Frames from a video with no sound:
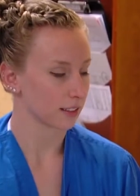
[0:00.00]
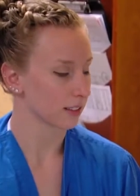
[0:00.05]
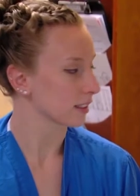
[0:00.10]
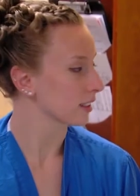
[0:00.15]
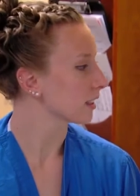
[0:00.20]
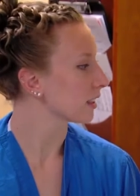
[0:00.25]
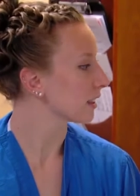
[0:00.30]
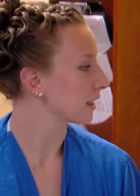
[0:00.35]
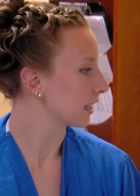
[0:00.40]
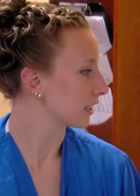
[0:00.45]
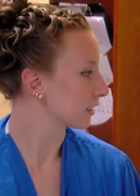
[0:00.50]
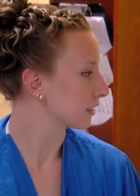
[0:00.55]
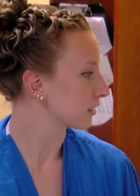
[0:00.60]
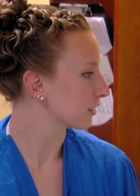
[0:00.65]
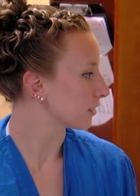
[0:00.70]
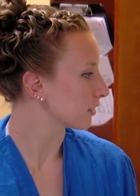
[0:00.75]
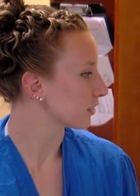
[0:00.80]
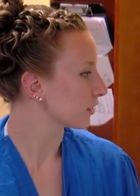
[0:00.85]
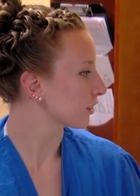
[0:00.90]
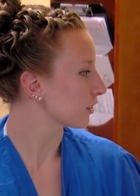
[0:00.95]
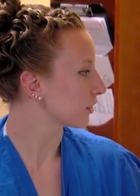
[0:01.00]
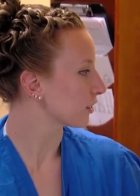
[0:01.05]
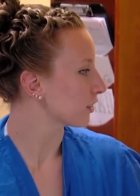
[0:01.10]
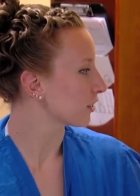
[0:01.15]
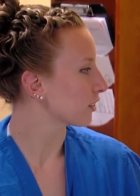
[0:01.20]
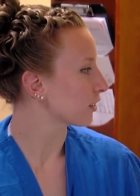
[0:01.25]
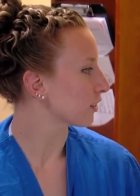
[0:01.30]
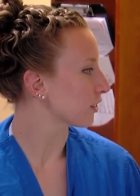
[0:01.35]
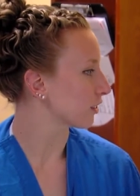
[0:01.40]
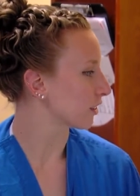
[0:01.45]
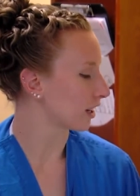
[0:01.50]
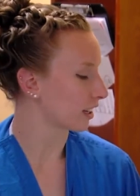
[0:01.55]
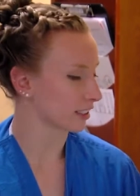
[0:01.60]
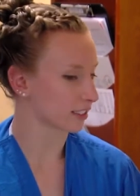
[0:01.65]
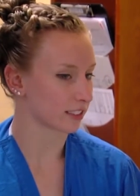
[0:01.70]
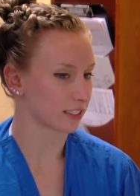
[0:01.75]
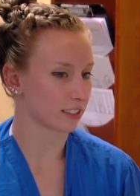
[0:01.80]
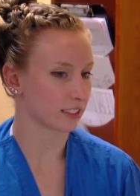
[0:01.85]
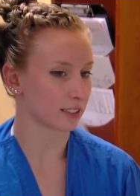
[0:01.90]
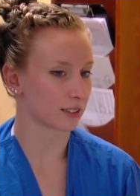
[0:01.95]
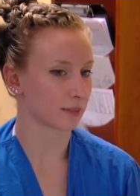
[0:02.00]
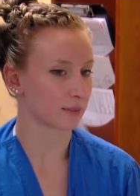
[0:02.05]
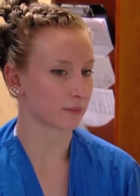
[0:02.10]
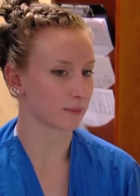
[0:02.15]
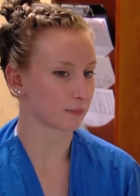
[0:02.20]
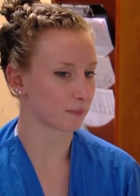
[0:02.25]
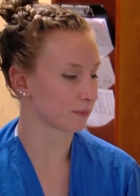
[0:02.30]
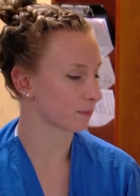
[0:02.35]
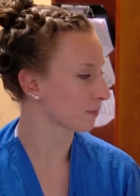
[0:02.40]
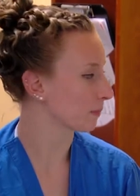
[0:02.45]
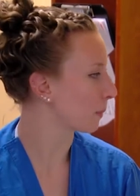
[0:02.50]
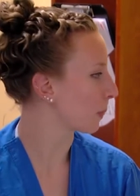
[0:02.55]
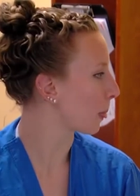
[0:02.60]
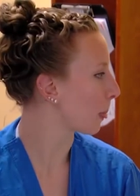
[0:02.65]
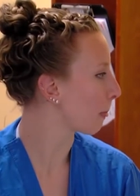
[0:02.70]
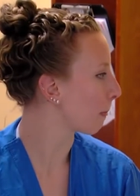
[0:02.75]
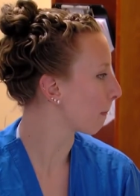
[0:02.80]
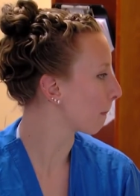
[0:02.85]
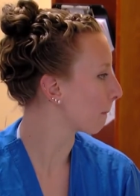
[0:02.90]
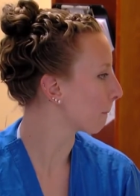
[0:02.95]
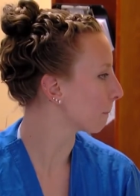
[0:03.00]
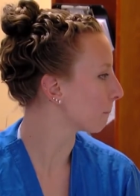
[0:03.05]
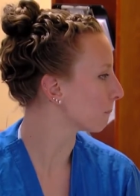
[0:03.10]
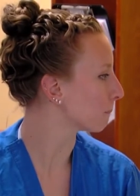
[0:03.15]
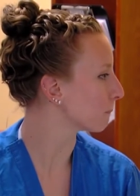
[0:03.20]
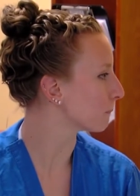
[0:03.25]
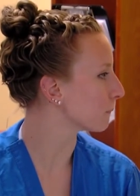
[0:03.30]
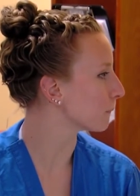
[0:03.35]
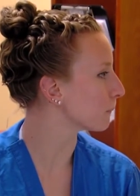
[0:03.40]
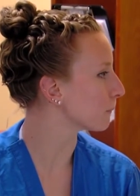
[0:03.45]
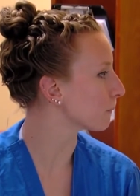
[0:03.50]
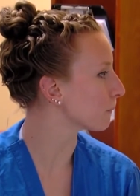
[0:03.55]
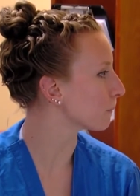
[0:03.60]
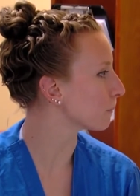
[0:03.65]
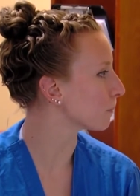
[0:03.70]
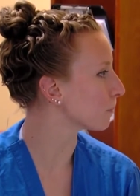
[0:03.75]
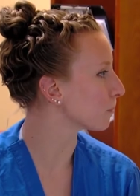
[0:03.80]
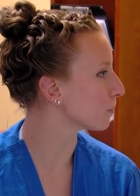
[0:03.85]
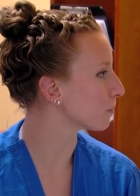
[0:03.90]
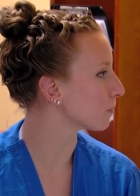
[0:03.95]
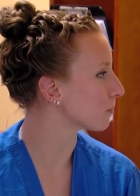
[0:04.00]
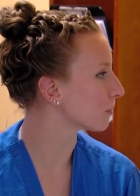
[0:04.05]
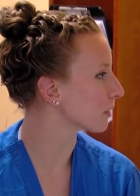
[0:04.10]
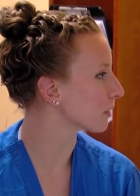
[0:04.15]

throughout the pregnancy, including in the labor and delivery process and